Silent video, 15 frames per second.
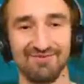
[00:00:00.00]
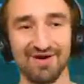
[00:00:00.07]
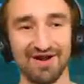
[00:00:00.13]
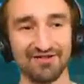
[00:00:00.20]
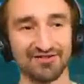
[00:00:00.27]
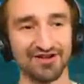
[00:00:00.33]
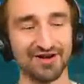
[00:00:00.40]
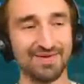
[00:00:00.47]
What
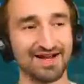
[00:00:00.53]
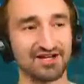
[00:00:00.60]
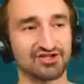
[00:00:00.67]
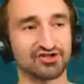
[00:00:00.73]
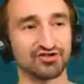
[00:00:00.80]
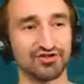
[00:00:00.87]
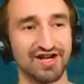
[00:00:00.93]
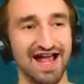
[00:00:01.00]
else are you gonna make a
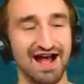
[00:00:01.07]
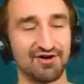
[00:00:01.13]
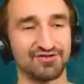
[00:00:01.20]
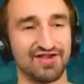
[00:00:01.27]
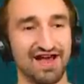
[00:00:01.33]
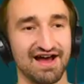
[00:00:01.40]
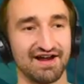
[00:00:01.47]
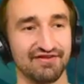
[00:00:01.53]
tree
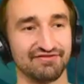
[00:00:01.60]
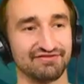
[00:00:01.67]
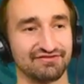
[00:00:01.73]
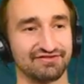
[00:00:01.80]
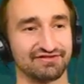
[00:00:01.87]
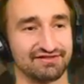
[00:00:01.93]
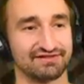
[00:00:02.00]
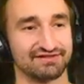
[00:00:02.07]
house out
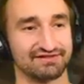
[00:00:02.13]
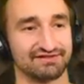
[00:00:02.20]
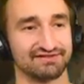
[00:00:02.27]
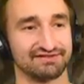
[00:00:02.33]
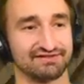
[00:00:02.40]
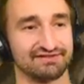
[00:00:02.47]
of?